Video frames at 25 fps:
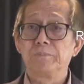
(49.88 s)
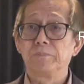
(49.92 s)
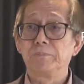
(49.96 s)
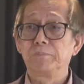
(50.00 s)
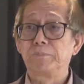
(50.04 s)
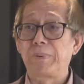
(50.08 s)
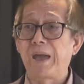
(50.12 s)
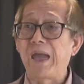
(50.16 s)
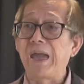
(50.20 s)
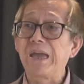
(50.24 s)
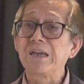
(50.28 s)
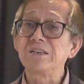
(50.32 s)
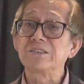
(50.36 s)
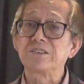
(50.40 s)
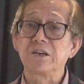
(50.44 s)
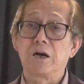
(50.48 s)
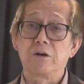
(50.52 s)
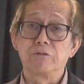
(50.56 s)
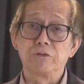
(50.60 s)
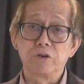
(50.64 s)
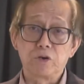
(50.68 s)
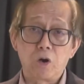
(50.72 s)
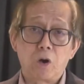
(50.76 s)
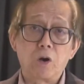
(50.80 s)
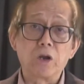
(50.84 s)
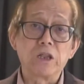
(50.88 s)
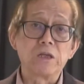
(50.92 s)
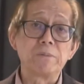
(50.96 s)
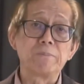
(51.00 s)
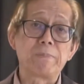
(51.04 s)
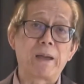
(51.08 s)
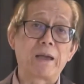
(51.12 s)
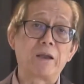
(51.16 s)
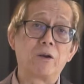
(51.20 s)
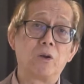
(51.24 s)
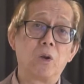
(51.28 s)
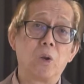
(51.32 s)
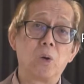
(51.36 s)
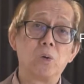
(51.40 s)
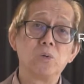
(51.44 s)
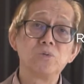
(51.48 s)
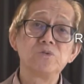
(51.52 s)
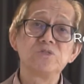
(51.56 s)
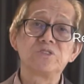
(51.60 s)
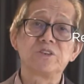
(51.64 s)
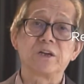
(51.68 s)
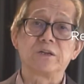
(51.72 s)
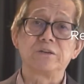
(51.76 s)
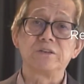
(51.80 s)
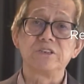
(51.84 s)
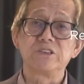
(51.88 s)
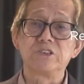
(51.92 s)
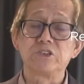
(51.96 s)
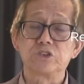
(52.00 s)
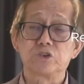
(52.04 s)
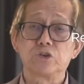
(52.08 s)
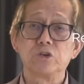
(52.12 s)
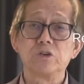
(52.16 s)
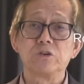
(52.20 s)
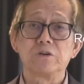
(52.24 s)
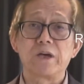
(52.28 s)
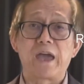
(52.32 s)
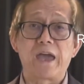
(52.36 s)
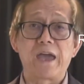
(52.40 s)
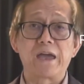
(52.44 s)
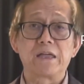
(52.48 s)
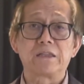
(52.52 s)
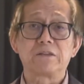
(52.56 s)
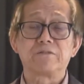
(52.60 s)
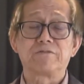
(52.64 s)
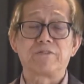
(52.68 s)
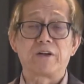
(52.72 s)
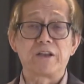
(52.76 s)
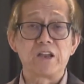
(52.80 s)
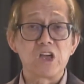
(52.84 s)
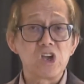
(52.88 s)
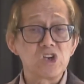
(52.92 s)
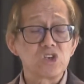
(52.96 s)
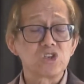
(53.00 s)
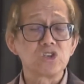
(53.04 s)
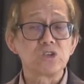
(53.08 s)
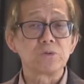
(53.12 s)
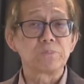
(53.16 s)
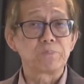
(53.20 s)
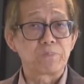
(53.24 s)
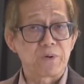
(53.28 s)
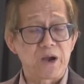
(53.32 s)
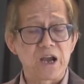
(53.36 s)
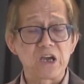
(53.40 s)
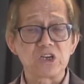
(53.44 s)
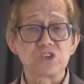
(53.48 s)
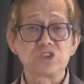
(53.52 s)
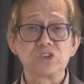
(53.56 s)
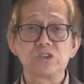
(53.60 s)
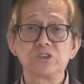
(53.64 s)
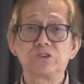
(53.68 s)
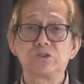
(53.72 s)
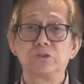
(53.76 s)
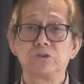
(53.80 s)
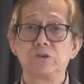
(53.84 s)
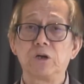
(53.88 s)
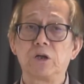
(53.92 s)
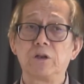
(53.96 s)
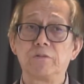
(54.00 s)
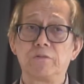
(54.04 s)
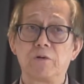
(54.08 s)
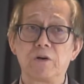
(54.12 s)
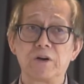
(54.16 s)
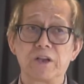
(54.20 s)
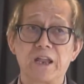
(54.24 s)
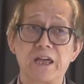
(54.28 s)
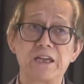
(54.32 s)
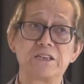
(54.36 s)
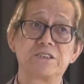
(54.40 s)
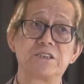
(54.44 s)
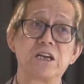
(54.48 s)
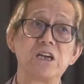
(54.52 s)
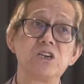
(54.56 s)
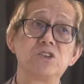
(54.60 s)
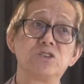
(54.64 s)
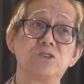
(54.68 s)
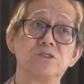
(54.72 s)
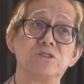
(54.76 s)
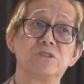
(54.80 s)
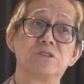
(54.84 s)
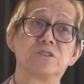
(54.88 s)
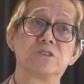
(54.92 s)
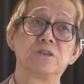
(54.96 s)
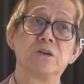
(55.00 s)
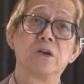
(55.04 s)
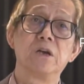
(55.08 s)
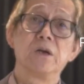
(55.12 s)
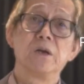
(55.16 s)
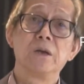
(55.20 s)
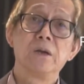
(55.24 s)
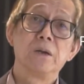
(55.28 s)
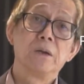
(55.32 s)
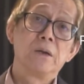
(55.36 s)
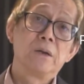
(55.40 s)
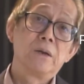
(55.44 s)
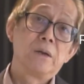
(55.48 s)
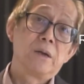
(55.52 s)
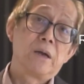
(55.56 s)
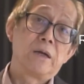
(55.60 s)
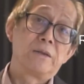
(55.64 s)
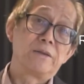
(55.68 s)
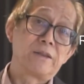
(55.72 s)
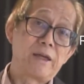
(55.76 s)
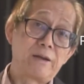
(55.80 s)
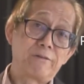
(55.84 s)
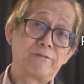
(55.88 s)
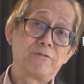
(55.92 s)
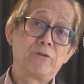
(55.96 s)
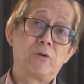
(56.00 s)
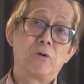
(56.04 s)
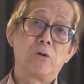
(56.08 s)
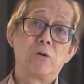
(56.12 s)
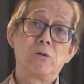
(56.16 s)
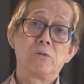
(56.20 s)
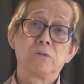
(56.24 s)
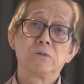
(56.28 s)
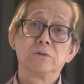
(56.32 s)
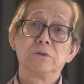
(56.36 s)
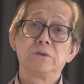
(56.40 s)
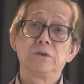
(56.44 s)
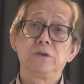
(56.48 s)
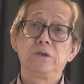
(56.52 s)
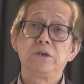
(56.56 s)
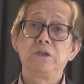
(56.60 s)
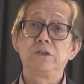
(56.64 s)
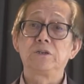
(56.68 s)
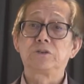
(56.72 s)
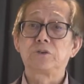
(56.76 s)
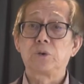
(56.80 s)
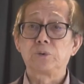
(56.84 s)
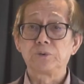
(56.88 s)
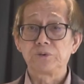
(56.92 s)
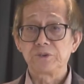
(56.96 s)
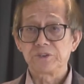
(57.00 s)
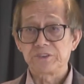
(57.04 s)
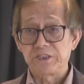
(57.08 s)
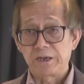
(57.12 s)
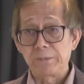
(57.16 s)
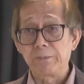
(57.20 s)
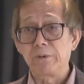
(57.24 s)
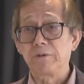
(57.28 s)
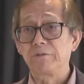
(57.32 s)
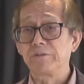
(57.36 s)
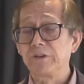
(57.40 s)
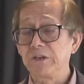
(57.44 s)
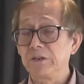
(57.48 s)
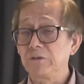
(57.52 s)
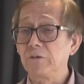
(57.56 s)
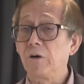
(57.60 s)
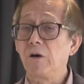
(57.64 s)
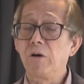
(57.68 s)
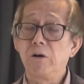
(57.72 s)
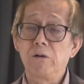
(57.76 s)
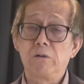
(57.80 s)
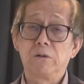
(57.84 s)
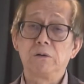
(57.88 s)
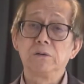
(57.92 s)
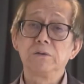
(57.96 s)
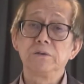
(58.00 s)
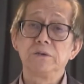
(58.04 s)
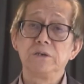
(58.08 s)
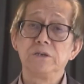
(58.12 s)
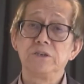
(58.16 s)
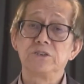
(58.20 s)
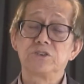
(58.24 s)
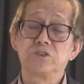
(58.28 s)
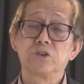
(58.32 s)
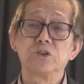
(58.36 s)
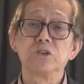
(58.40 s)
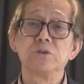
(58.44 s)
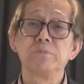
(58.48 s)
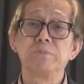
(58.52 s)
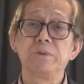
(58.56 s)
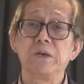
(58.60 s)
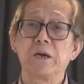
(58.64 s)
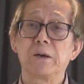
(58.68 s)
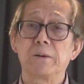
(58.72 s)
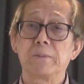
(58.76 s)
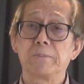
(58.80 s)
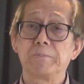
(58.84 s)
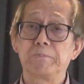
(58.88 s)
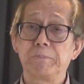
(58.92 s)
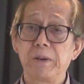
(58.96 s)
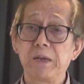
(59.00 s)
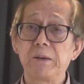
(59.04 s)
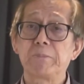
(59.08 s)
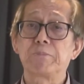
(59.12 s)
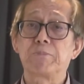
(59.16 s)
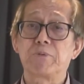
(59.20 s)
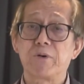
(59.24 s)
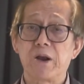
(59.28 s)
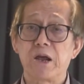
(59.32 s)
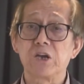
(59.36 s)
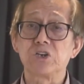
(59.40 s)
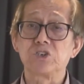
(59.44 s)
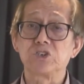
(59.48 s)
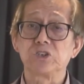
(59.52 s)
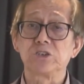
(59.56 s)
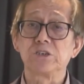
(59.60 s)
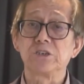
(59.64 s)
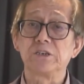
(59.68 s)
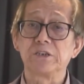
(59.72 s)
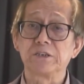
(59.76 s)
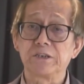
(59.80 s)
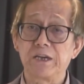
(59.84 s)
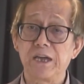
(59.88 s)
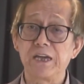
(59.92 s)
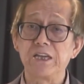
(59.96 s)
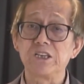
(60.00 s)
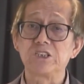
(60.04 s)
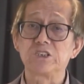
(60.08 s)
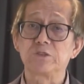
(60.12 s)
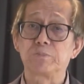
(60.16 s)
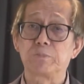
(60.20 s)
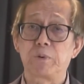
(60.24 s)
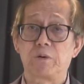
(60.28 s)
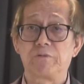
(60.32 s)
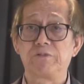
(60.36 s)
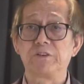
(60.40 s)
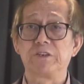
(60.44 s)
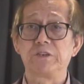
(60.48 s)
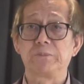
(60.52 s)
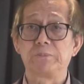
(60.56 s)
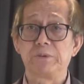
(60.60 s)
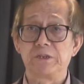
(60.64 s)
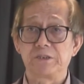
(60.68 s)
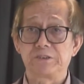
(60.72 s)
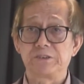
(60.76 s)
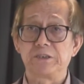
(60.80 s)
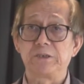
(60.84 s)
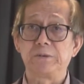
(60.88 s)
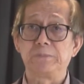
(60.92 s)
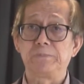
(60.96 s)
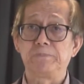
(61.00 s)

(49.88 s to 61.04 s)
banks are recalling back loans, and this is going to add financial pressure to a lot of organizations. And therefore, in the total sum of it all, it's going to be a big pressure against profitability.